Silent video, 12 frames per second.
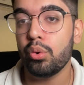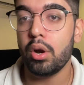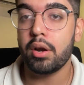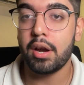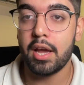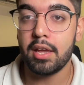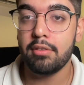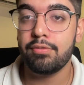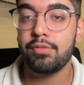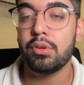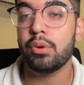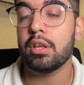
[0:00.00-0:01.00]
arrive
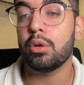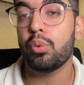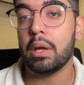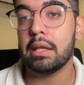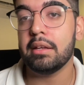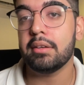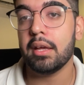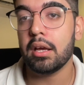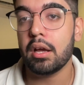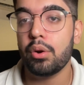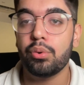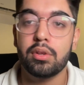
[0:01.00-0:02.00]
you can quickly take
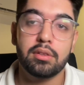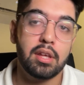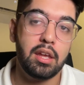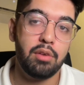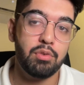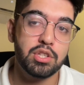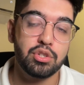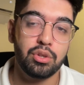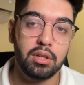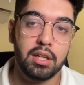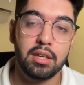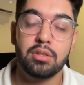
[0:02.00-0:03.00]
out the thing which you
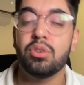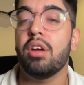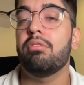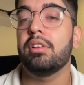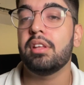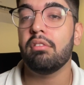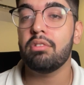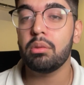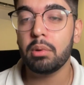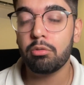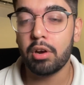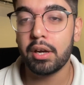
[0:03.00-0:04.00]
need. So everything will
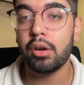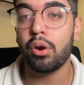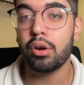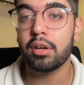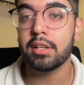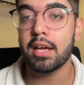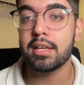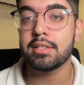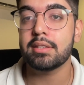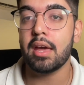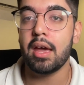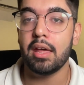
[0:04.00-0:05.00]
be very
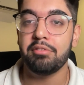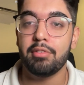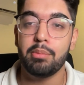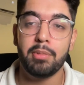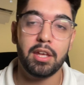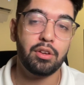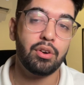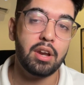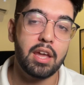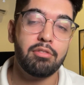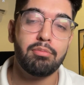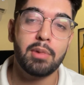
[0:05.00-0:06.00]
organized and will make your
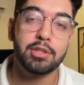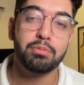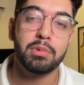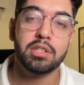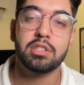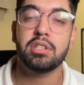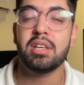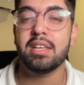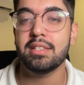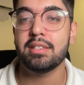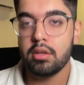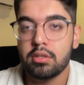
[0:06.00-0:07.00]
life much
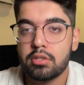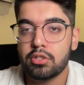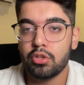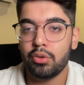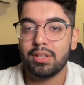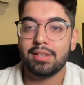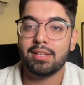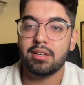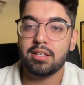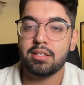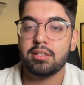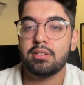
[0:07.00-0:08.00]
easy. So the
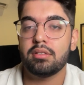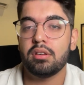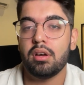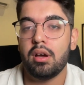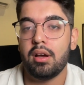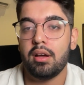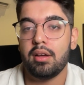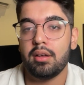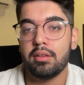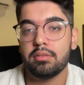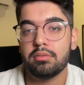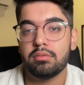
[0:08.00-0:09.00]
third
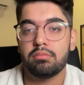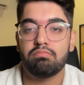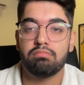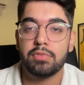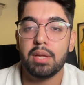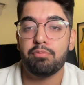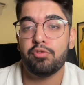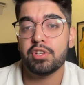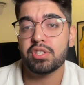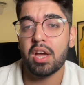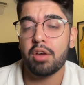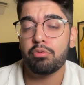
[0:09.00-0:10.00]
tip
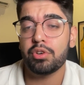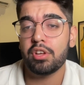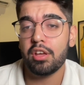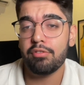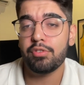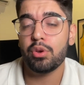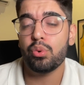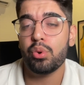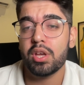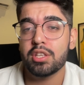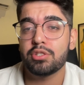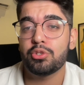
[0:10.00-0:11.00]
which I would give you
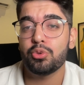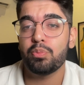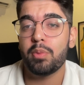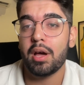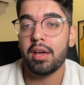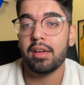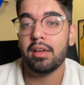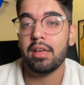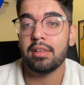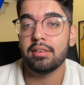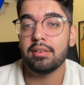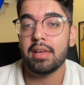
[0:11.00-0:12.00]
is to buy
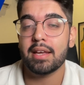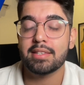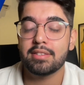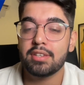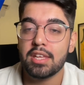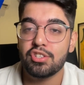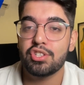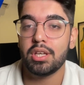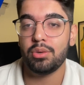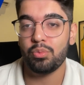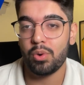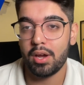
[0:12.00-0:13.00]
an
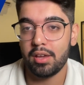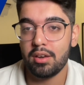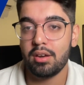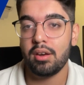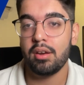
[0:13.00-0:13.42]
extension wire.